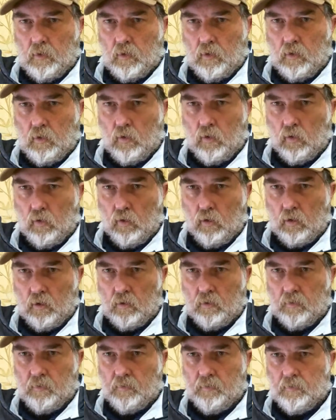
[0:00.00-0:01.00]

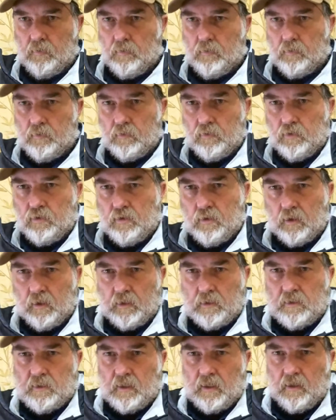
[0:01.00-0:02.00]
Call
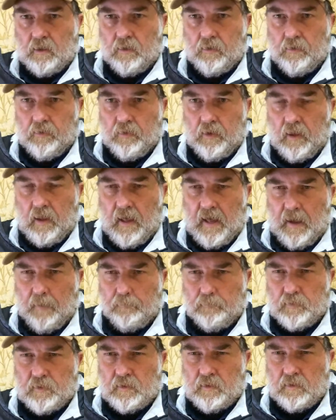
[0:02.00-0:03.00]
Jalissa
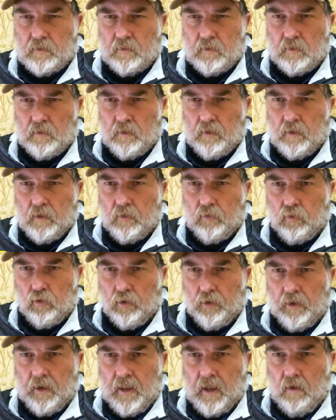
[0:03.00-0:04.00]
Apps,
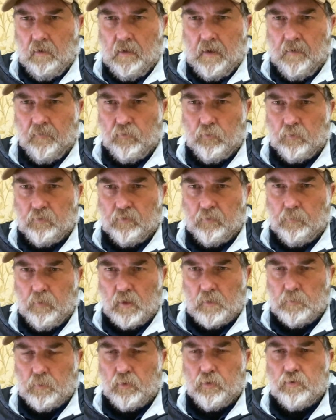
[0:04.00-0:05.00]
not now, afterwards if
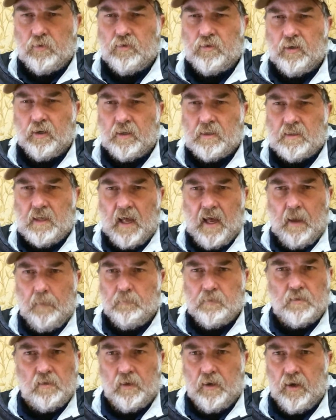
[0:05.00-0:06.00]
possible. Who's Jalissa
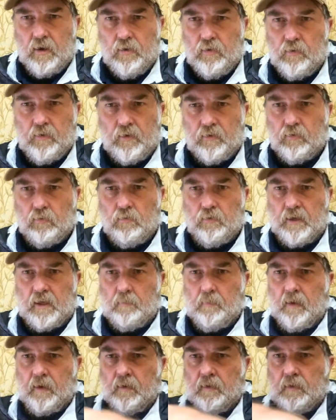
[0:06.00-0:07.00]
Apps? I don't know who you're talking
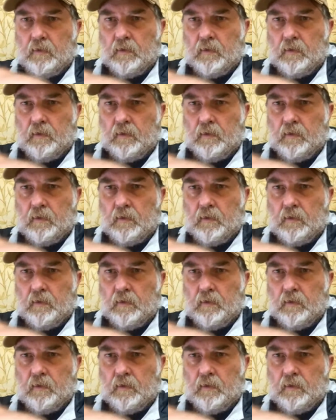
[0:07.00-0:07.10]
about.